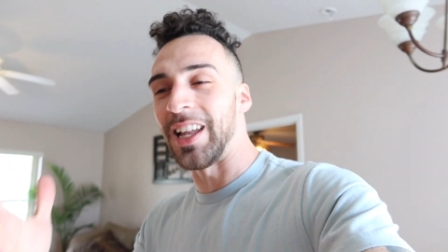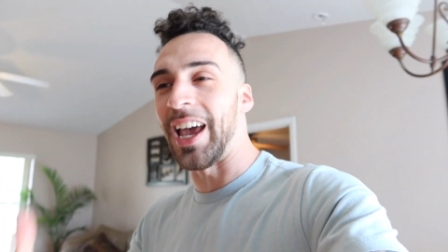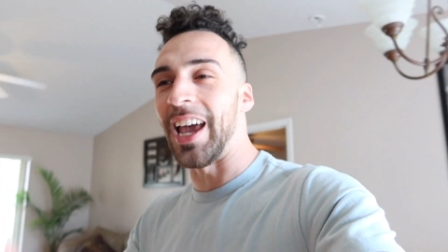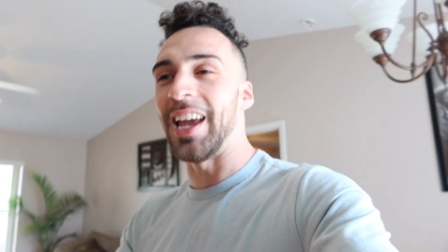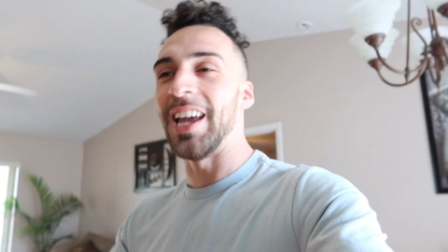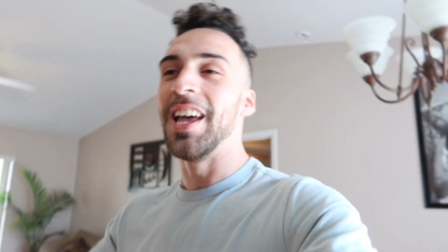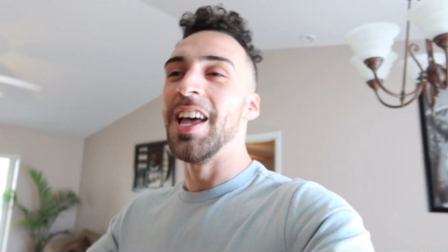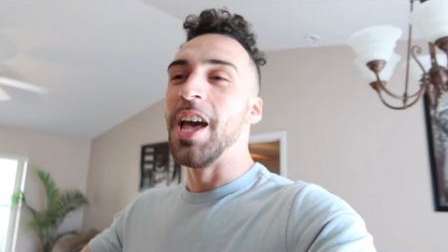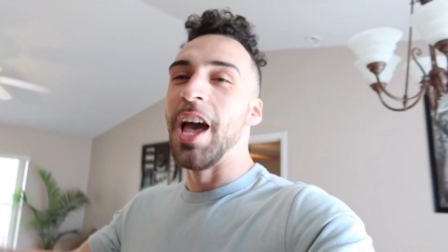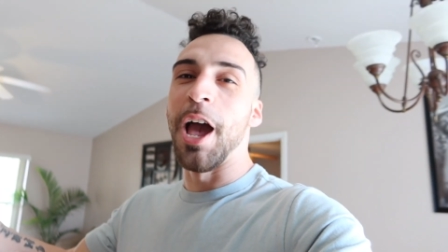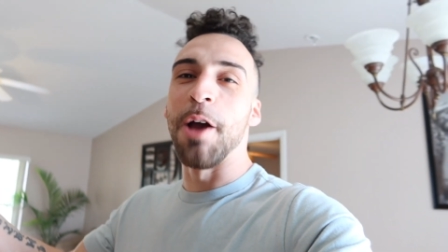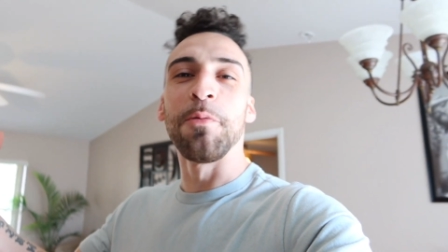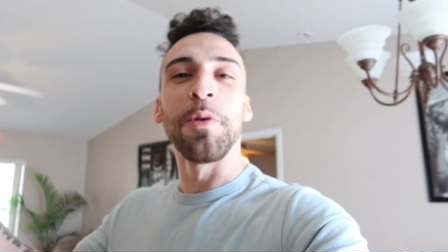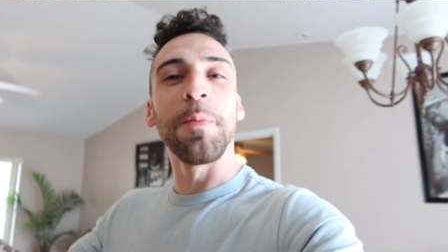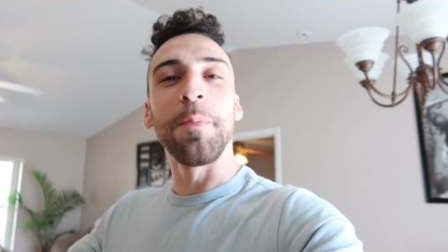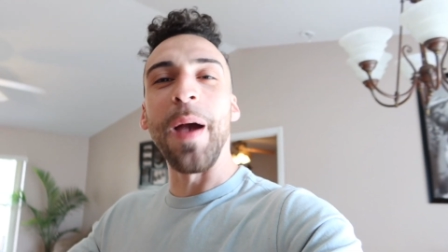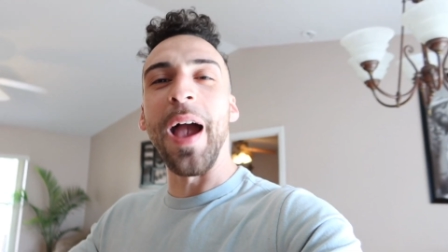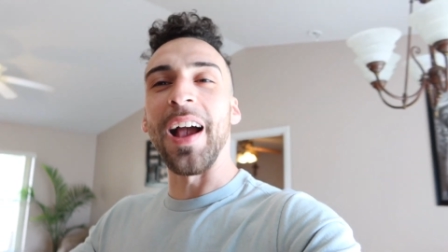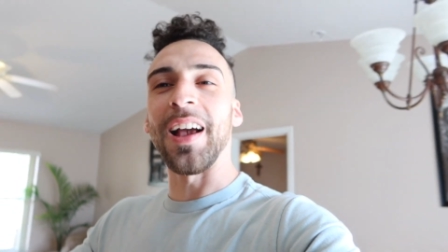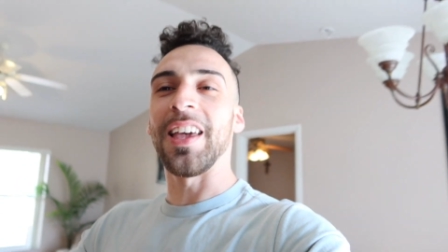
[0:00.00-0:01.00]
day, and
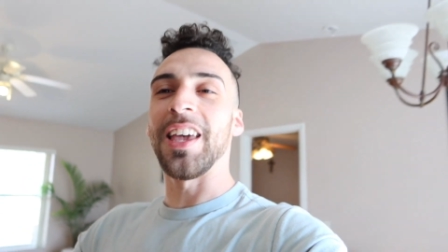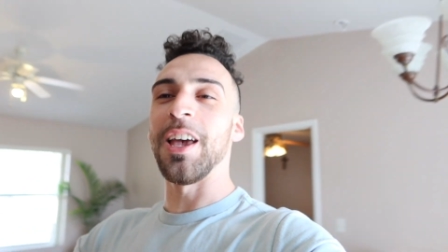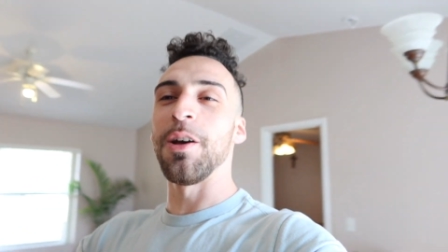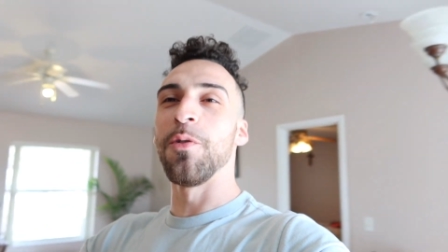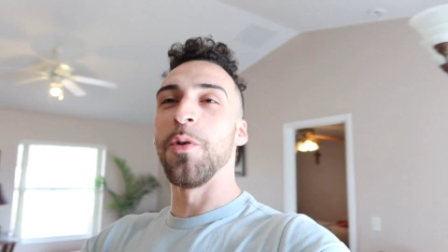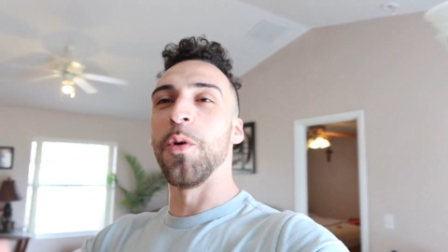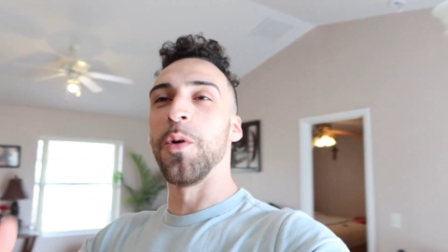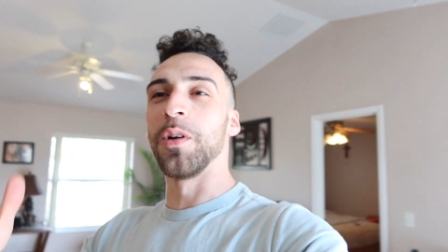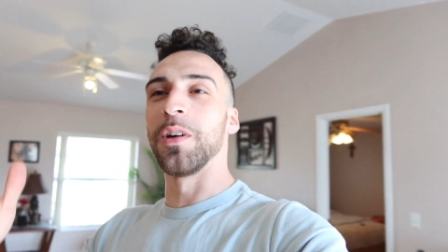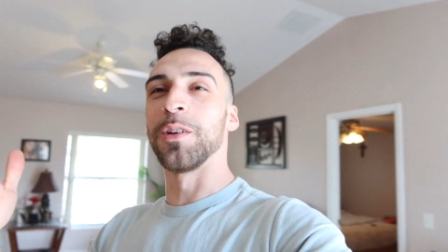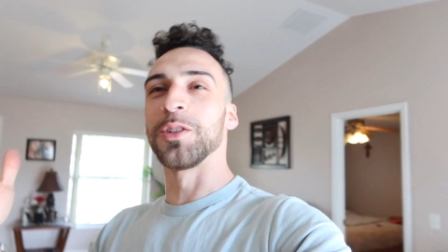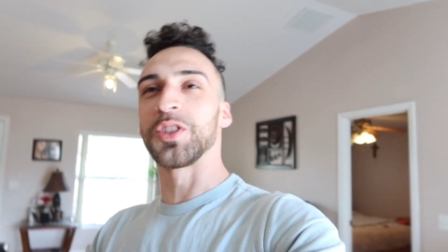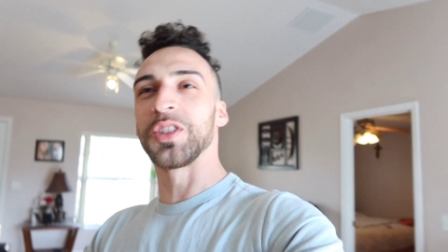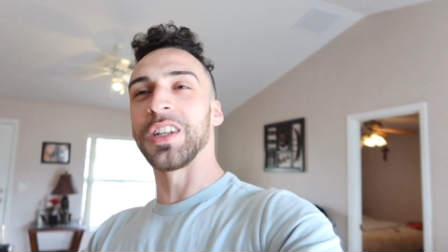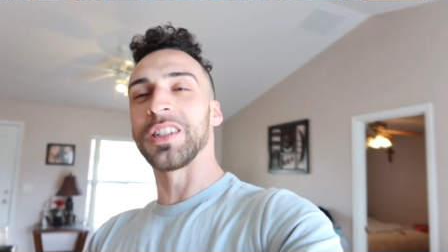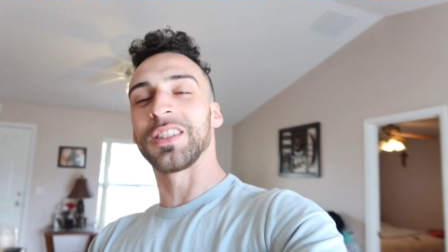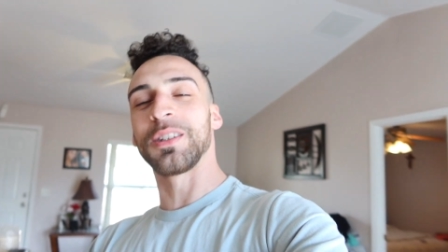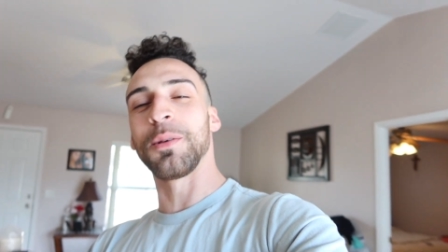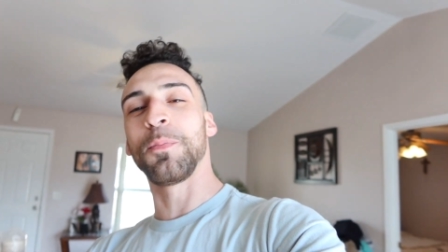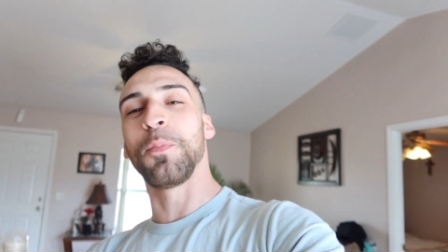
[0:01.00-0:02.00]
we back here with
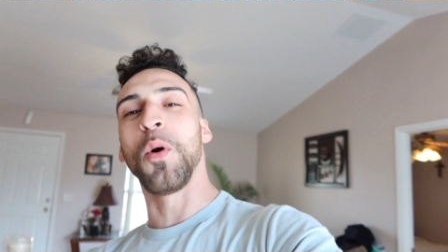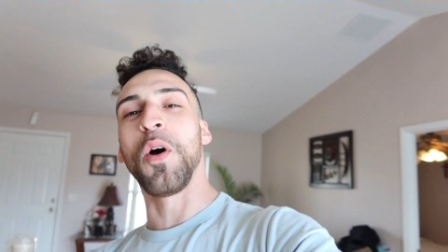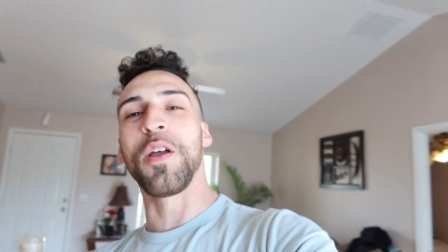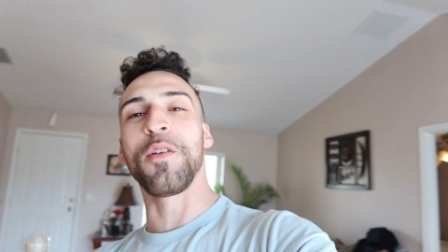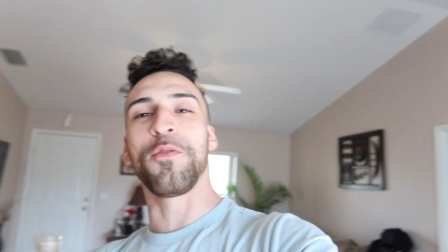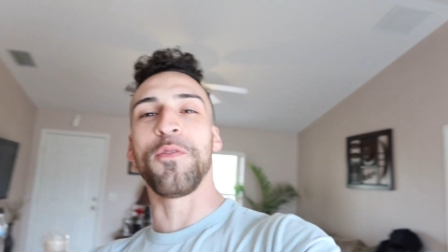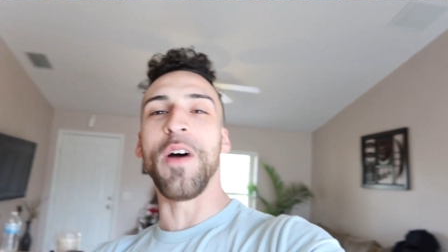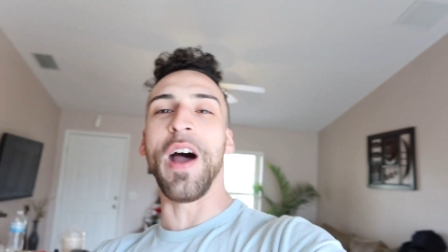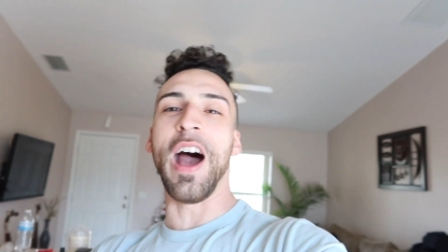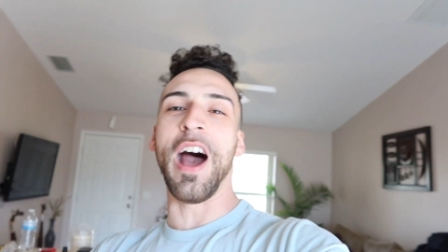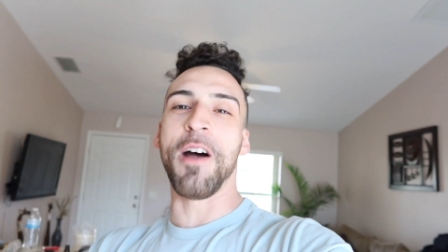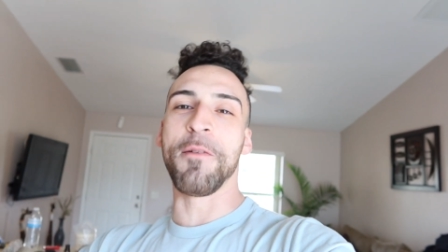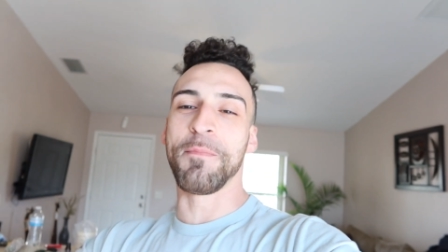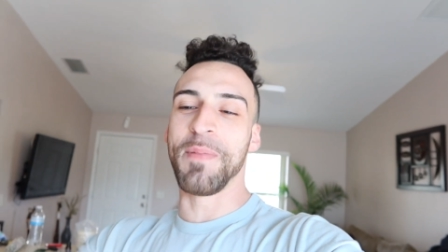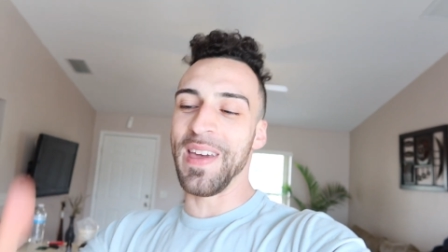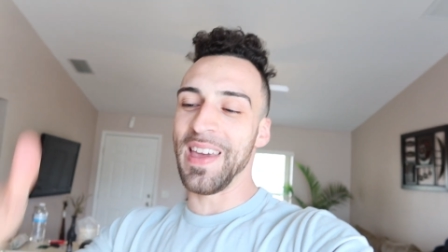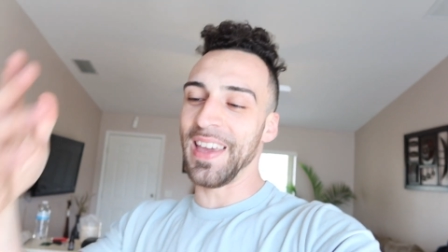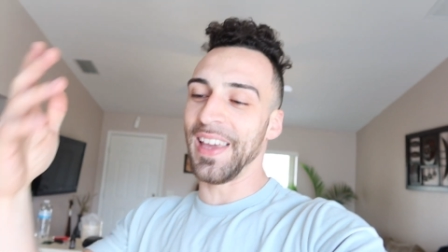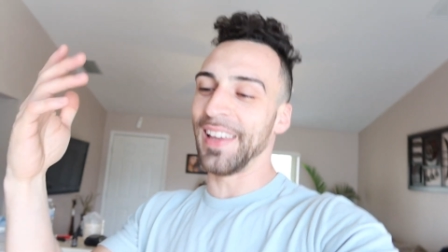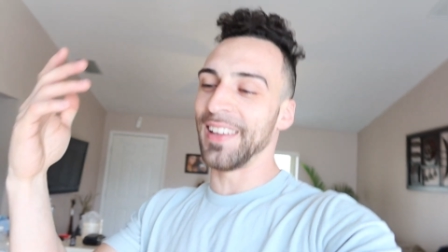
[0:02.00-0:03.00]

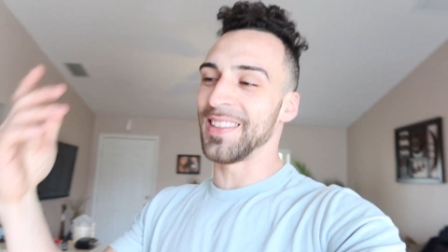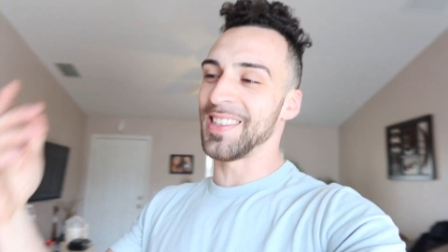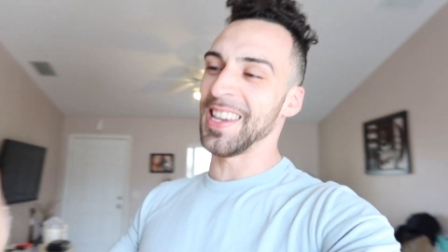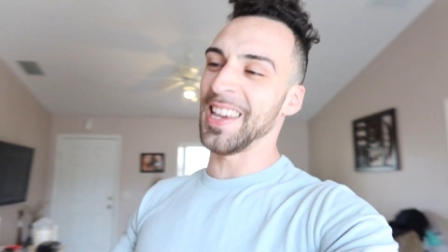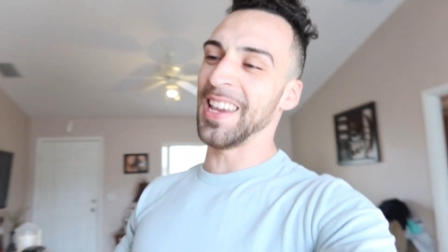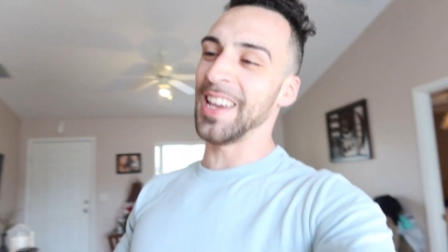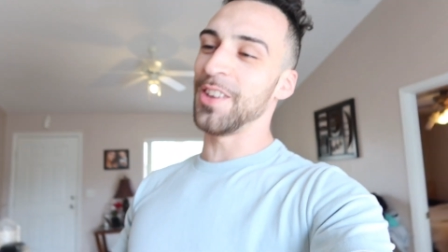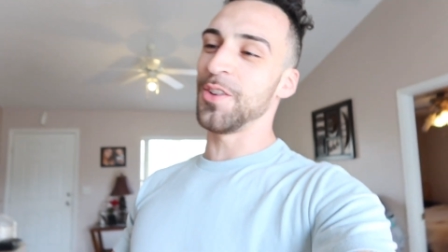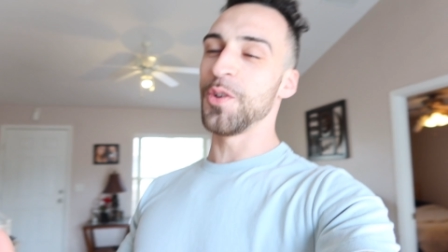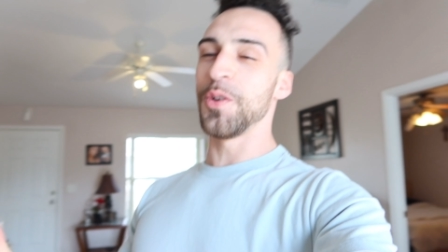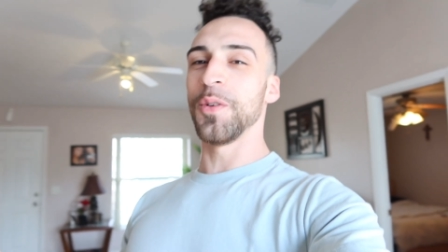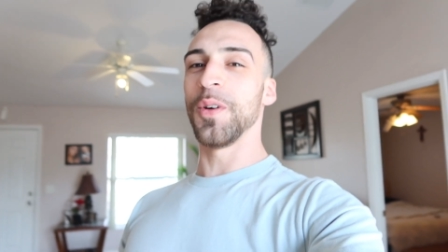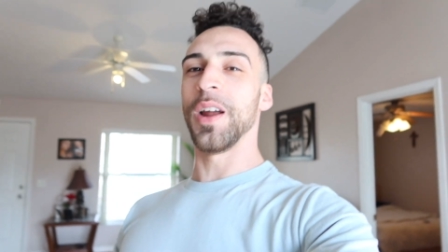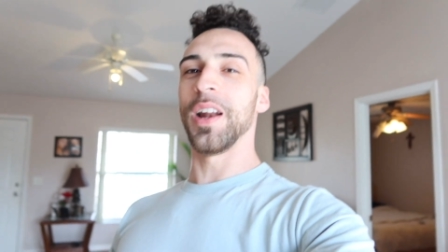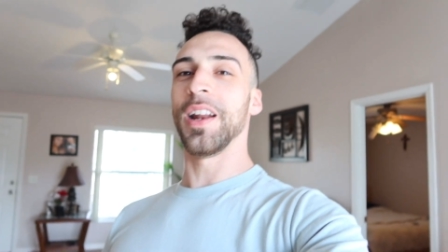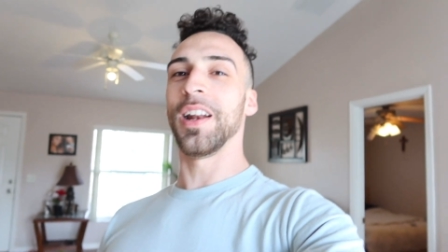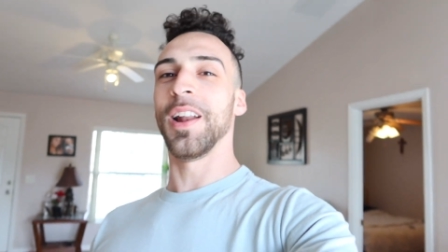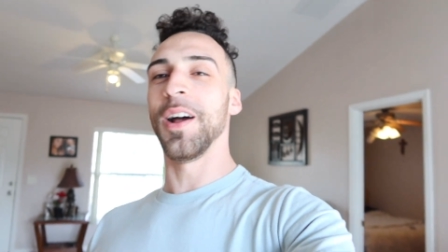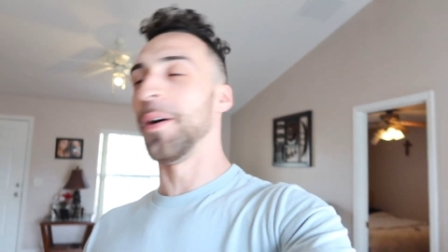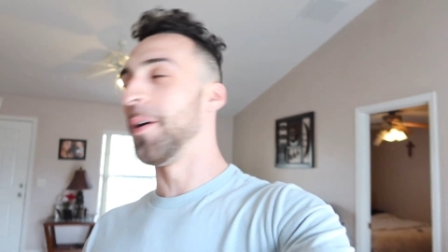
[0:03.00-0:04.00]
106.5 BET. You
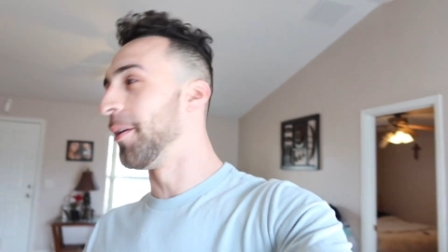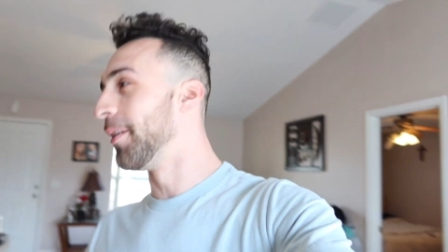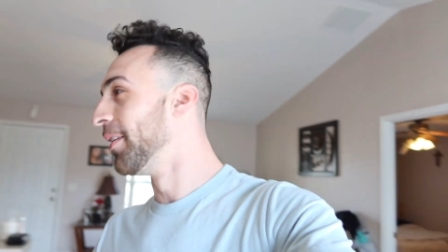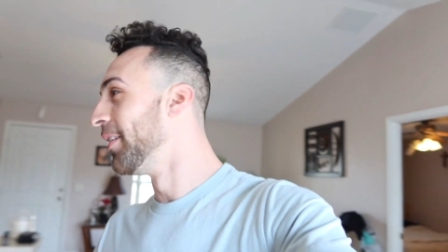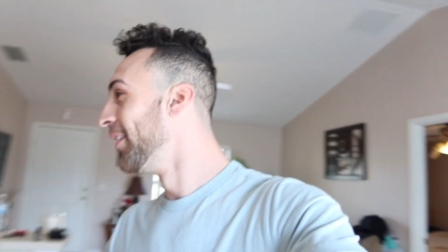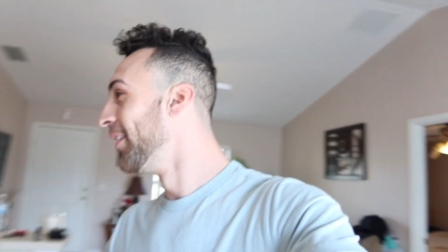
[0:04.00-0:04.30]
already know.